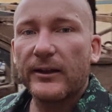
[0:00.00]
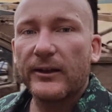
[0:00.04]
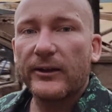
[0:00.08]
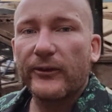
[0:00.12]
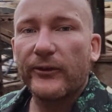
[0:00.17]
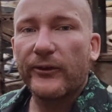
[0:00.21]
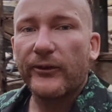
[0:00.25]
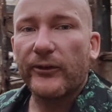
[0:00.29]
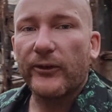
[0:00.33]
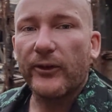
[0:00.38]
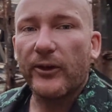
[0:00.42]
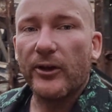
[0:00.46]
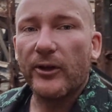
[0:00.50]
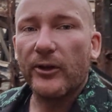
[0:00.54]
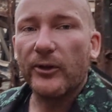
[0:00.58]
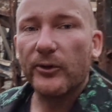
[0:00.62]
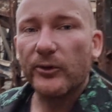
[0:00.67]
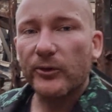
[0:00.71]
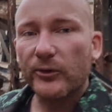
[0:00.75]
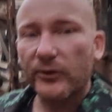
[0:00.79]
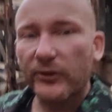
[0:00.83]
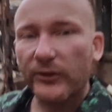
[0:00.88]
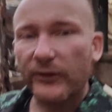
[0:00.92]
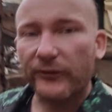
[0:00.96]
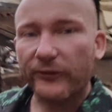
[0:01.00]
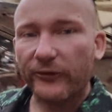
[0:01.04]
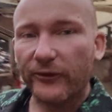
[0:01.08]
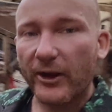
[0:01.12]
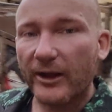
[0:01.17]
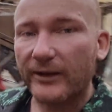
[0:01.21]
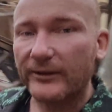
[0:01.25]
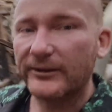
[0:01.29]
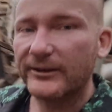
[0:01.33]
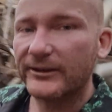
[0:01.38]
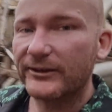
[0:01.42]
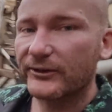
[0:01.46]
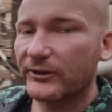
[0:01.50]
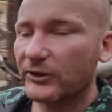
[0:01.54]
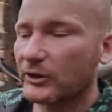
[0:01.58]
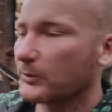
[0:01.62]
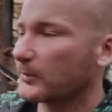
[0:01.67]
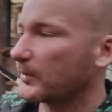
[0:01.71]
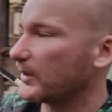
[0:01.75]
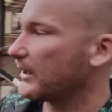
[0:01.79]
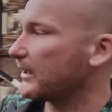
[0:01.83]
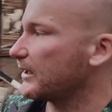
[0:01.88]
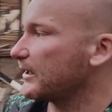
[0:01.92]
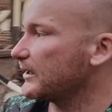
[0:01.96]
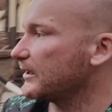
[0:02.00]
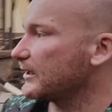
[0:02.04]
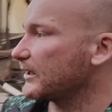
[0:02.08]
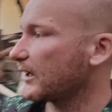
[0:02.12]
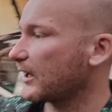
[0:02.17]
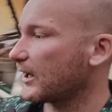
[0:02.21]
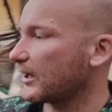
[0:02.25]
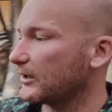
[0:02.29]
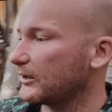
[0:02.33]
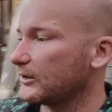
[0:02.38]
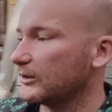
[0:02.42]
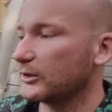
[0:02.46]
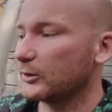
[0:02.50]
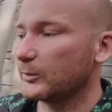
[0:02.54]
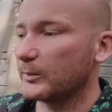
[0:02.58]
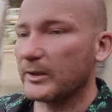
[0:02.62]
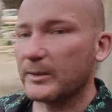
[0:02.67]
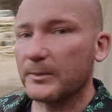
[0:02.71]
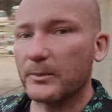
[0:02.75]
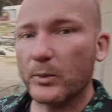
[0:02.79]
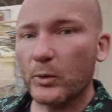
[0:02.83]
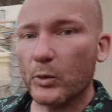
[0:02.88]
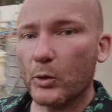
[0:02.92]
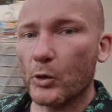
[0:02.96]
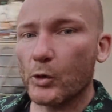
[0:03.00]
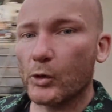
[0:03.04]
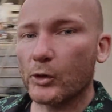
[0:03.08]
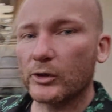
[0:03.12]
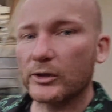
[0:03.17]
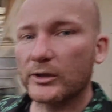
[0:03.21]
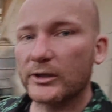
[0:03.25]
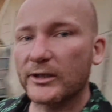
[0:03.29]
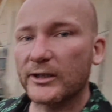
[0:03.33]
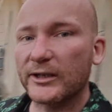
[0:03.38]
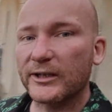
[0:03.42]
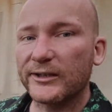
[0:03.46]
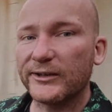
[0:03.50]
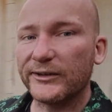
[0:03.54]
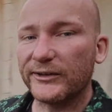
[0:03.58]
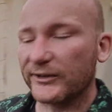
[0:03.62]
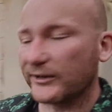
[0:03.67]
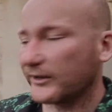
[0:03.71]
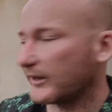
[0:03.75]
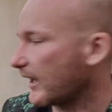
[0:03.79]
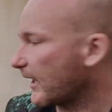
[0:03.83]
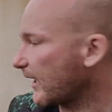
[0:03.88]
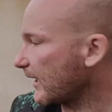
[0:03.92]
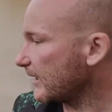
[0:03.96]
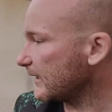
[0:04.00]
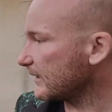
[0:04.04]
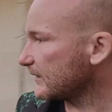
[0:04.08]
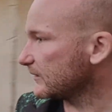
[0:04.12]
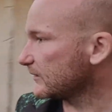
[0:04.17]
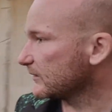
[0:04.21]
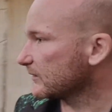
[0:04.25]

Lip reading: So the front is going to be a little bit more delayed